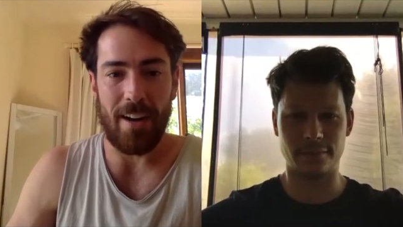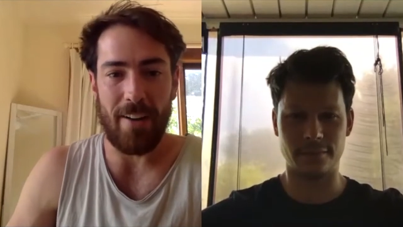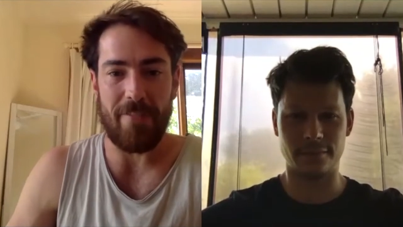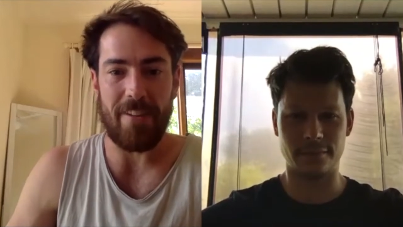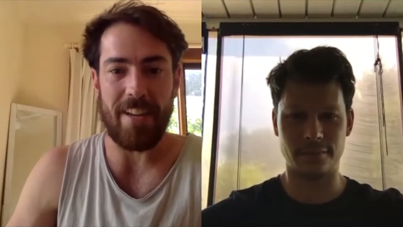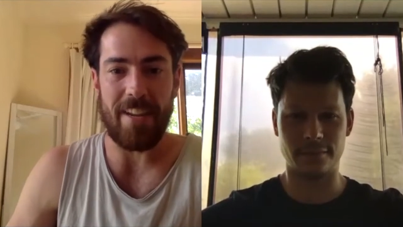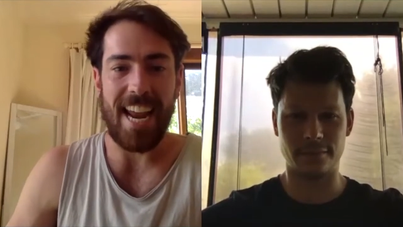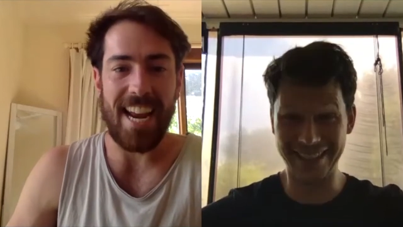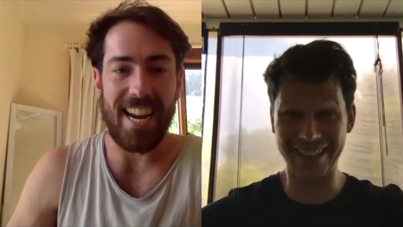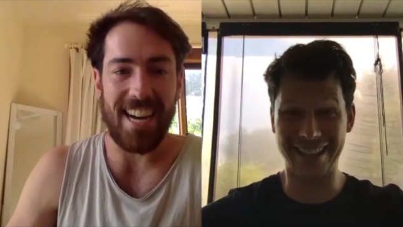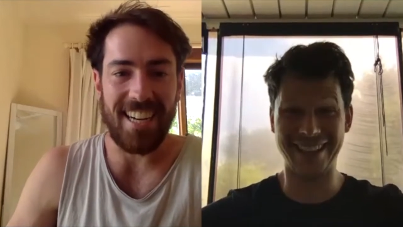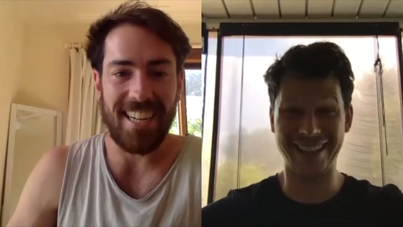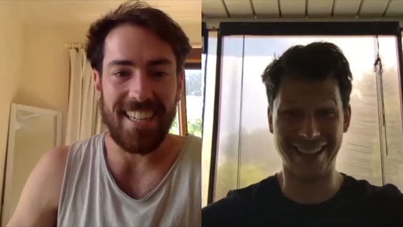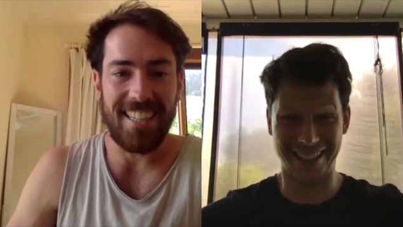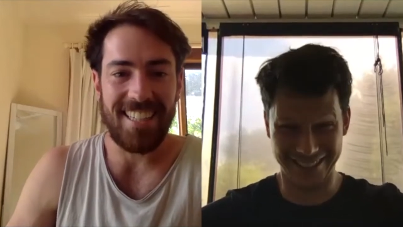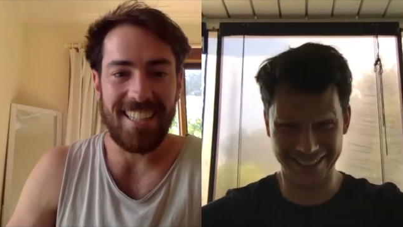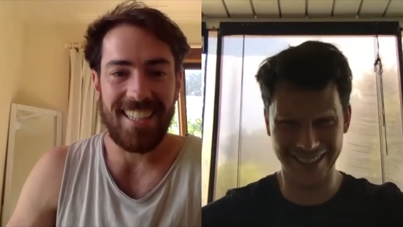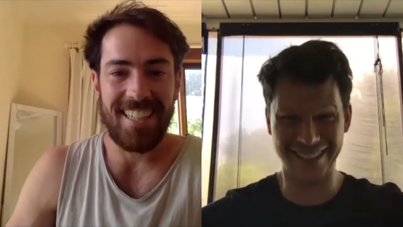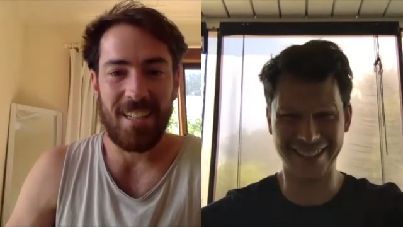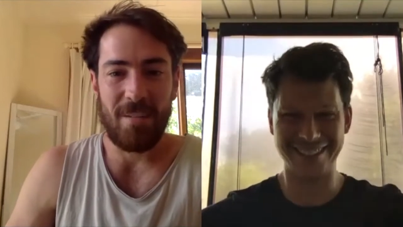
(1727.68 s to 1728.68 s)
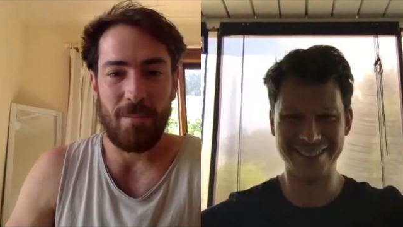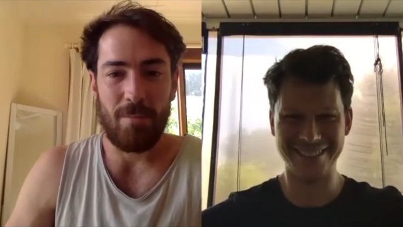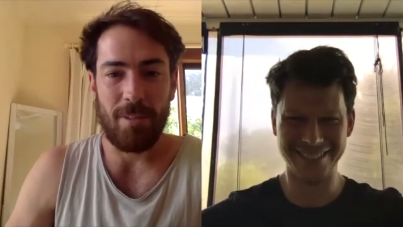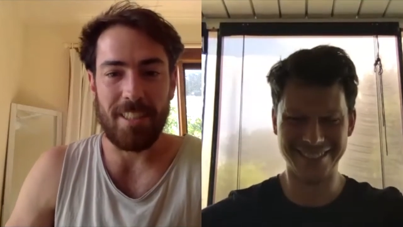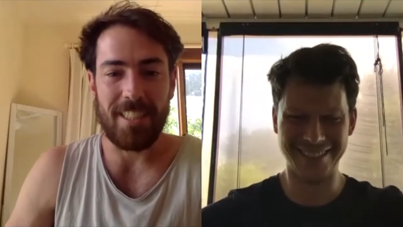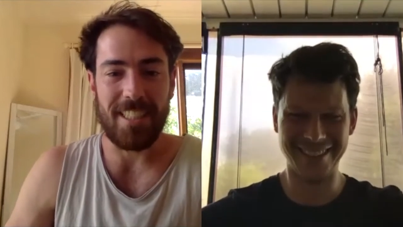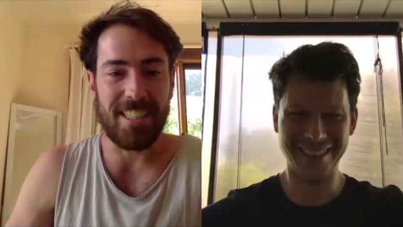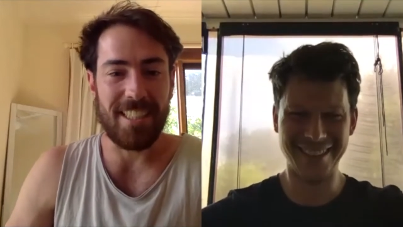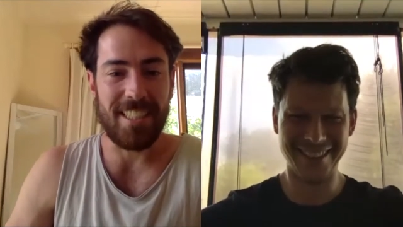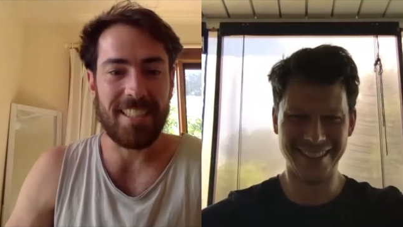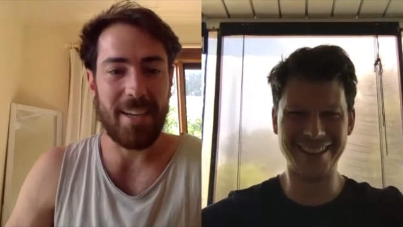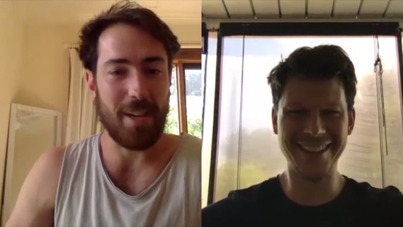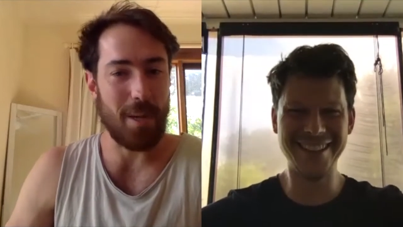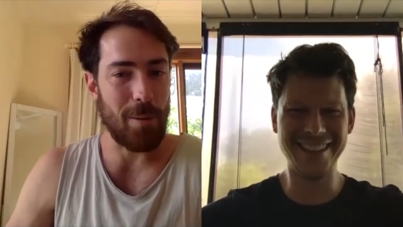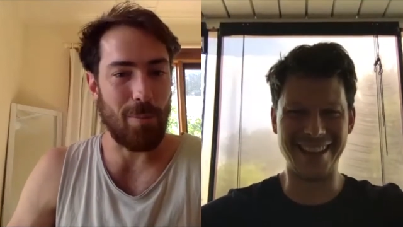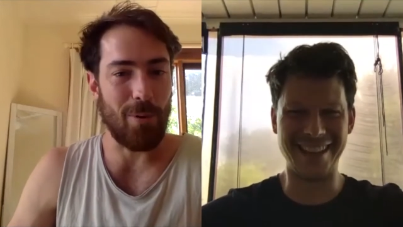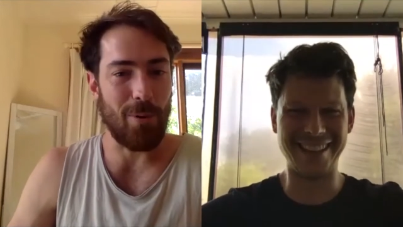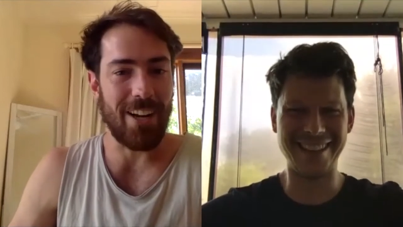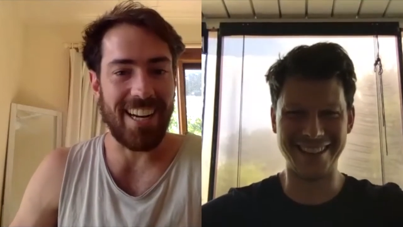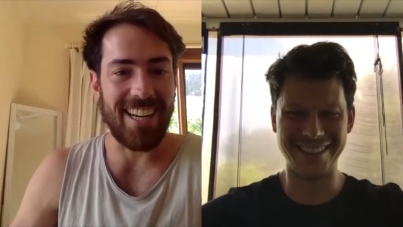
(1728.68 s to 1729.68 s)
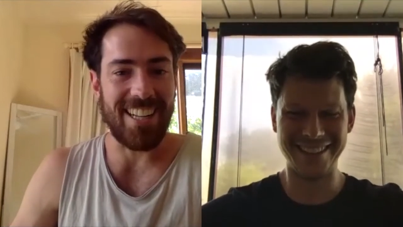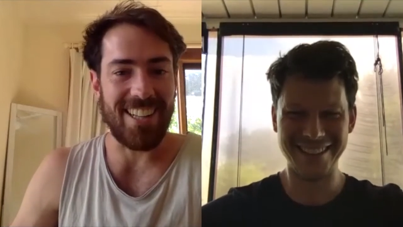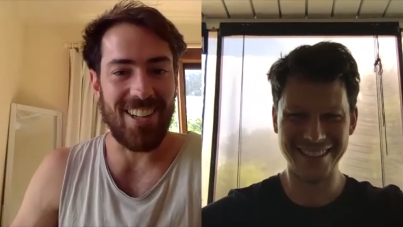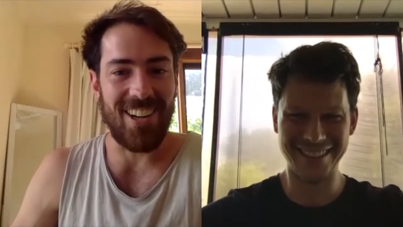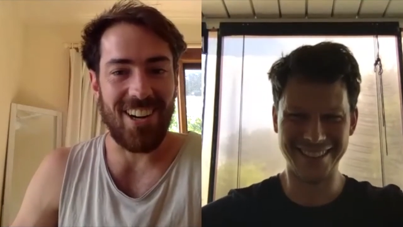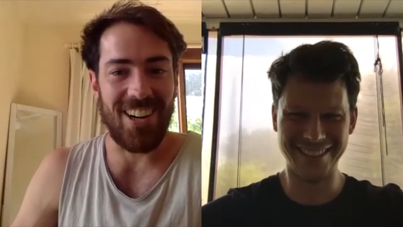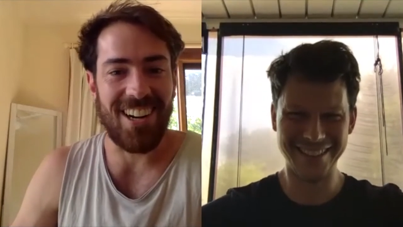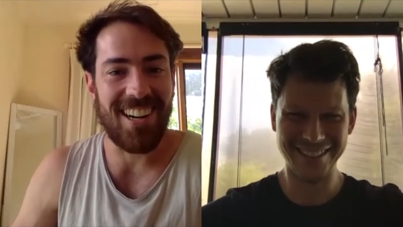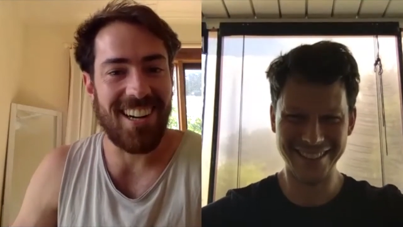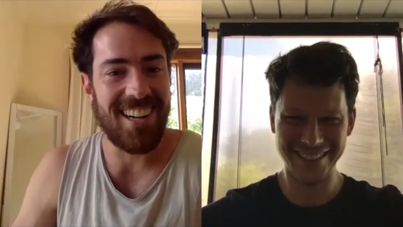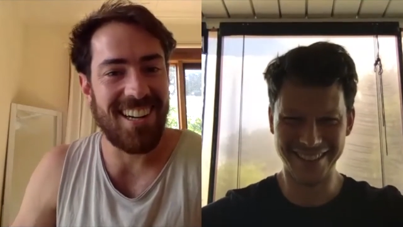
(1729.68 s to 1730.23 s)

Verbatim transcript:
Speaker 1: vienna but you're just going to bring it along